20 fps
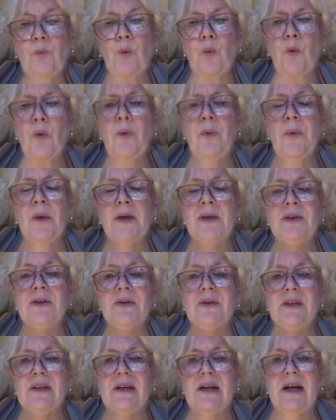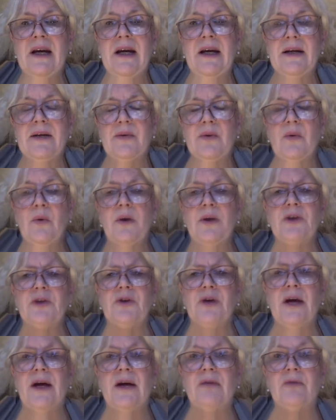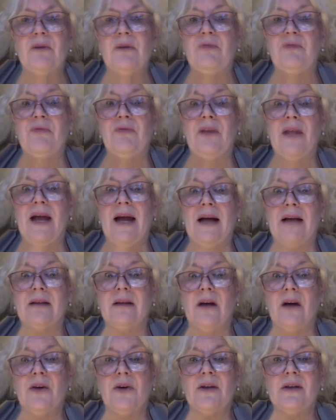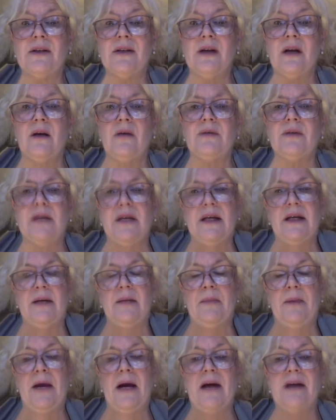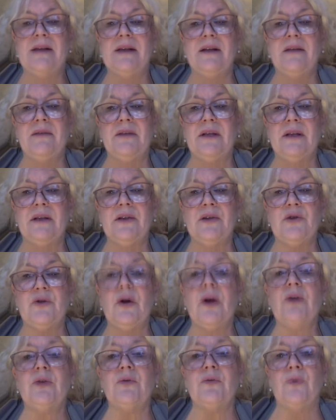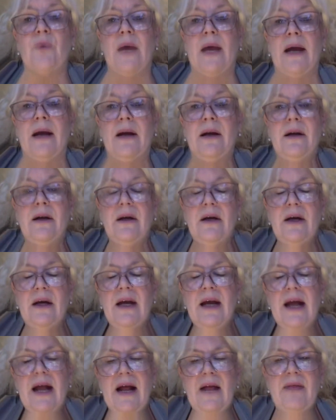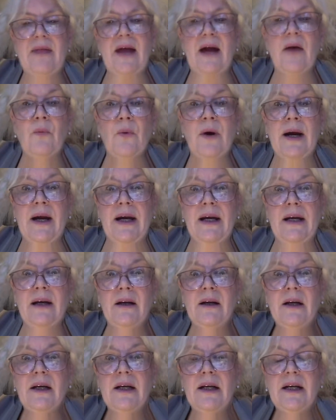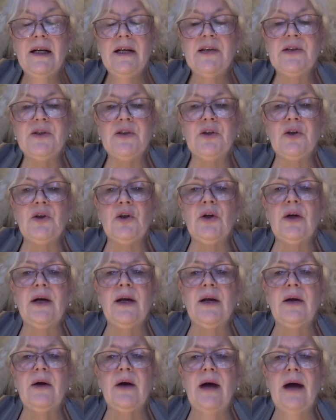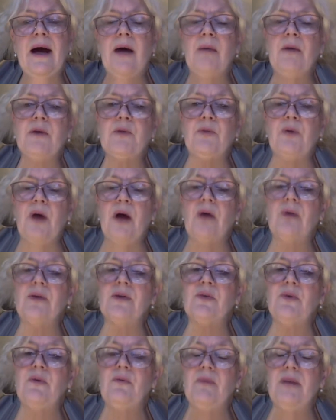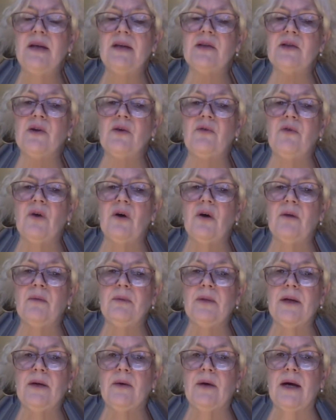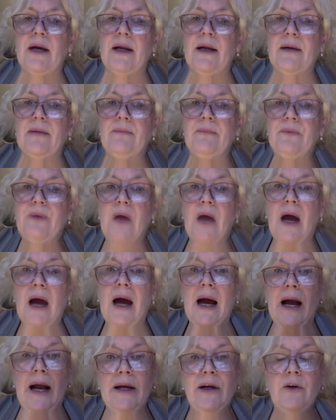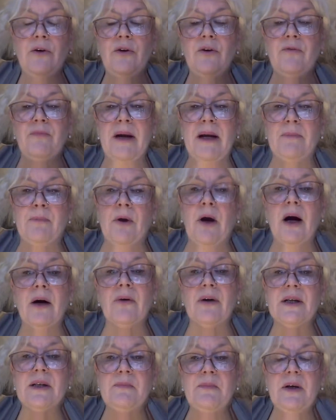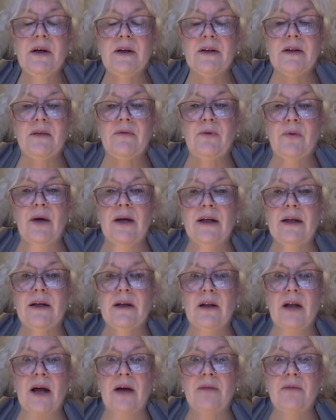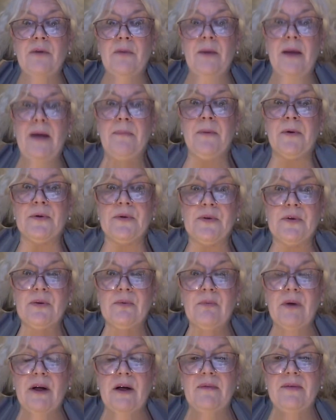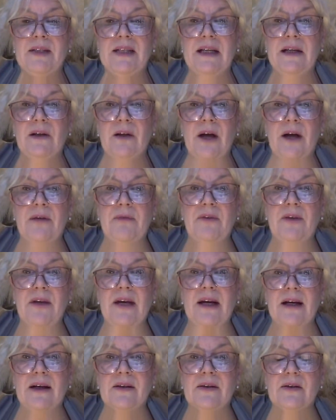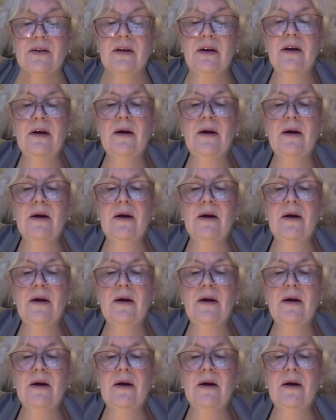what we want to do today is we want to try and reflect on ourselves in a positive and constructive way. And that way is to look at how much progress we've made so far in playwriting. I know you've made progress because I've graded a lot of your papers and I've seen a lot of things.